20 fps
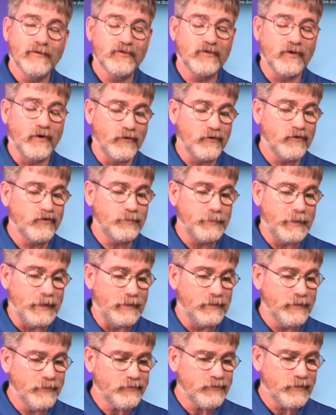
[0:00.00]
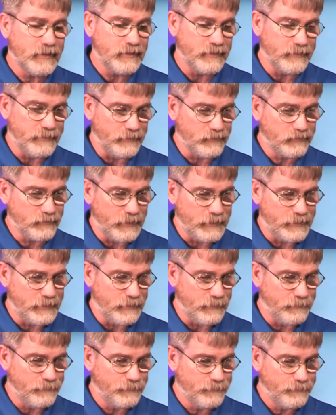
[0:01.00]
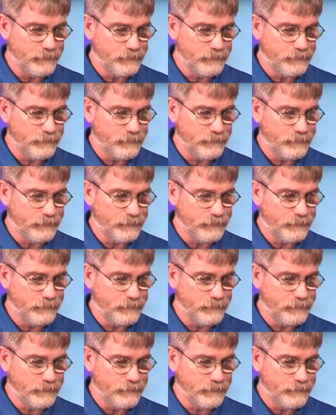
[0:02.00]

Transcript: so to speak. Listen into this right here.